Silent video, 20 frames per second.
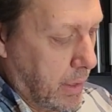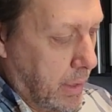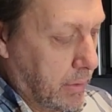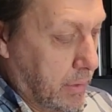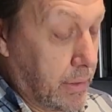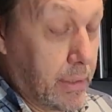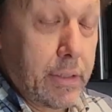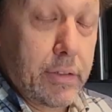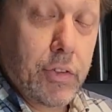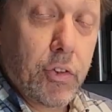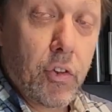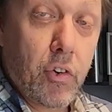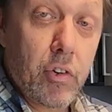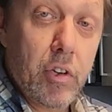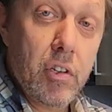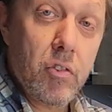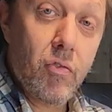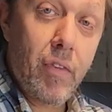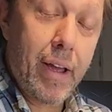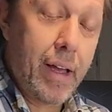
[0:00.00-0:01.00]
So it's
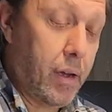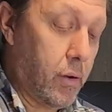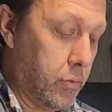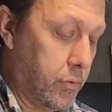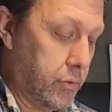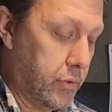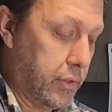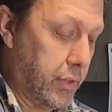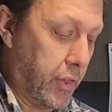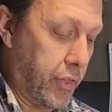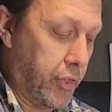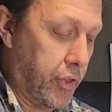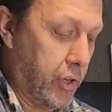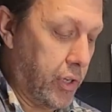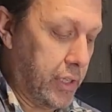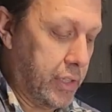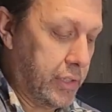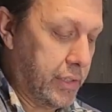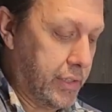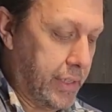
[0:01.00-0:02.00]
3 rounds,
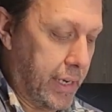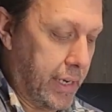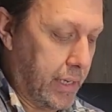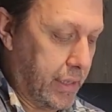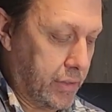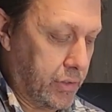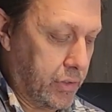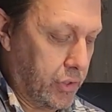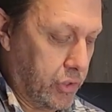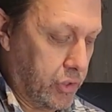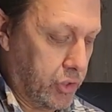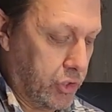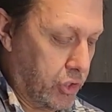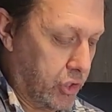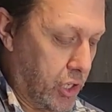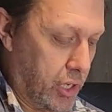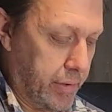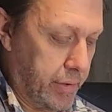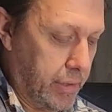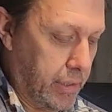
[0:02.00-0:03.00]
30 seconds,
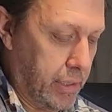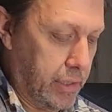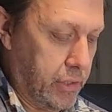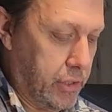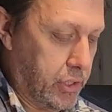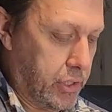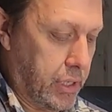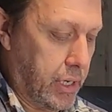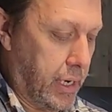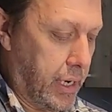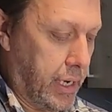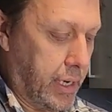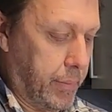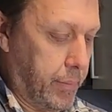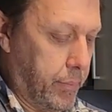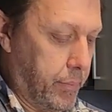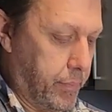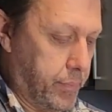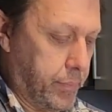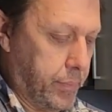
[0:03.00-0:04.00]
stirring each
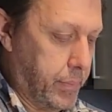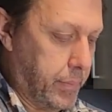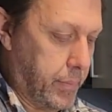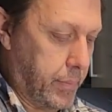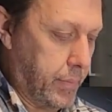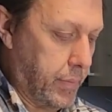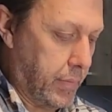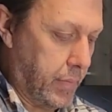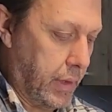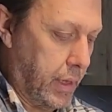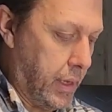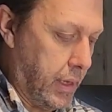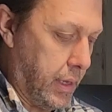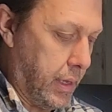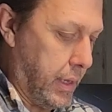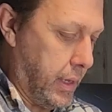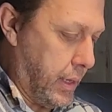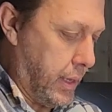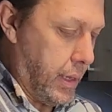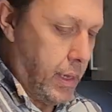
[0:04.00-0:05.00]
time.
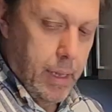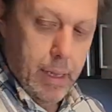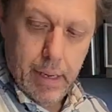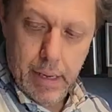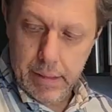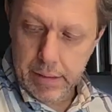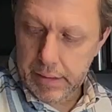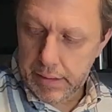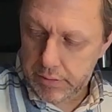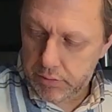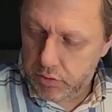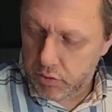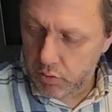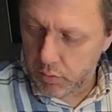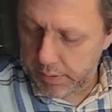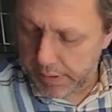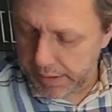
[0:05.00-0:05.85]
And I do